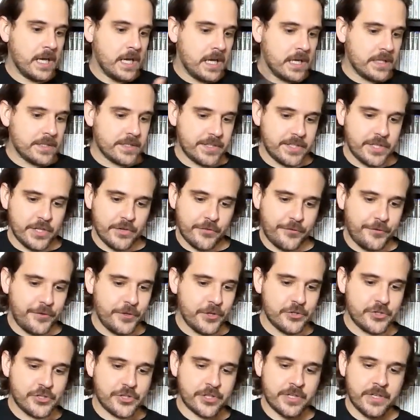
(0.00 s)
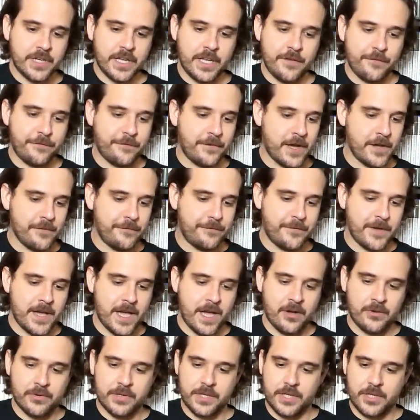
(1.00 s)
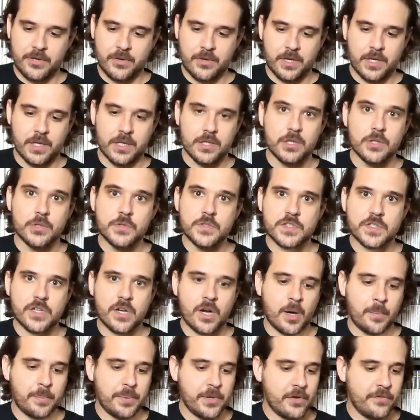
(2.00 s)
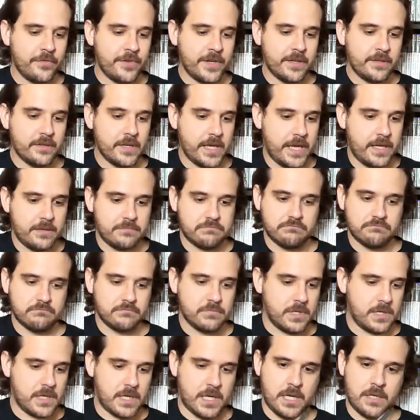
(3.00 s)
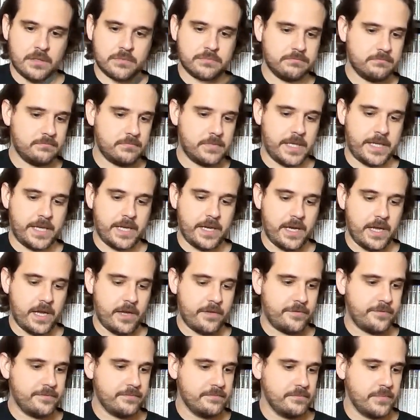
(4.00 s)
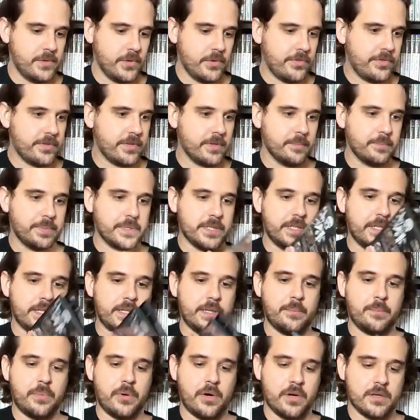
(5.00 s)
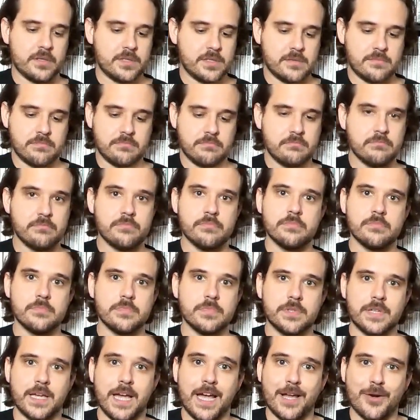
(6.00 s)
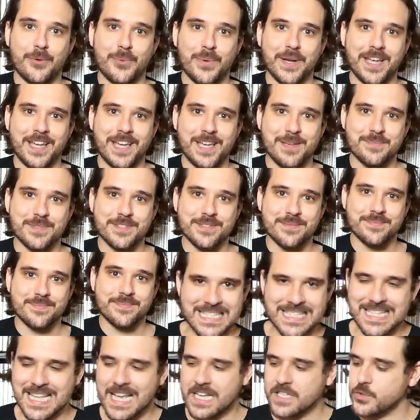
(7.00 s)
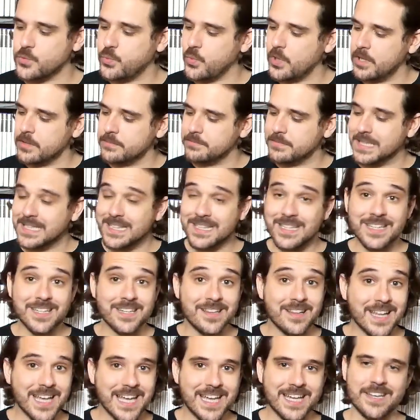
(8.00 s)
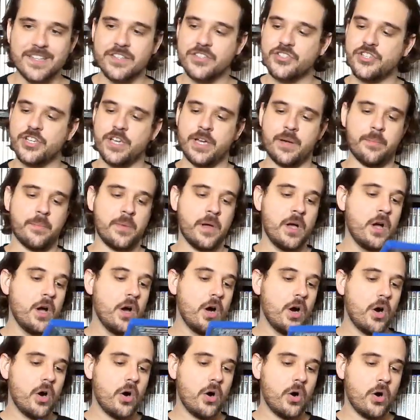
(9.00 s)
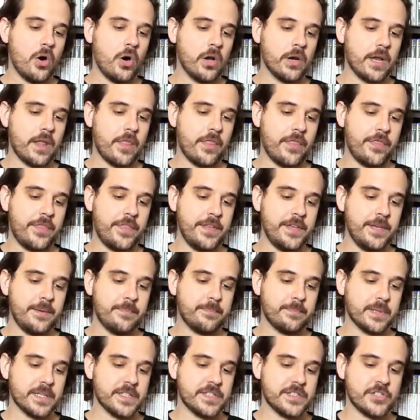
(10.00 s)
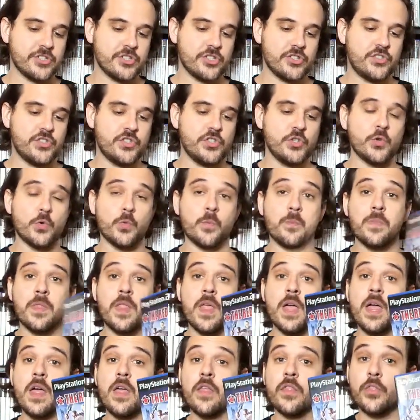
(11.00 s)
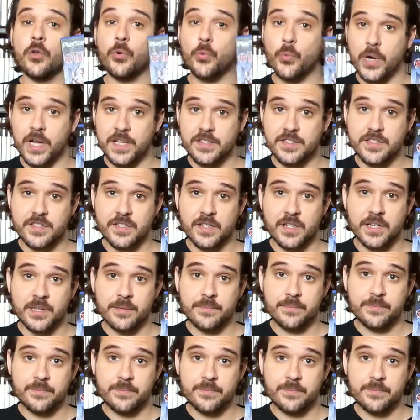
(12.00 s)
in the near future, if I found, a loose copy of it, hey, I can have both completed in box Getaway games. This next one, a little hidden gem on the PlayStation 2. The Red Star.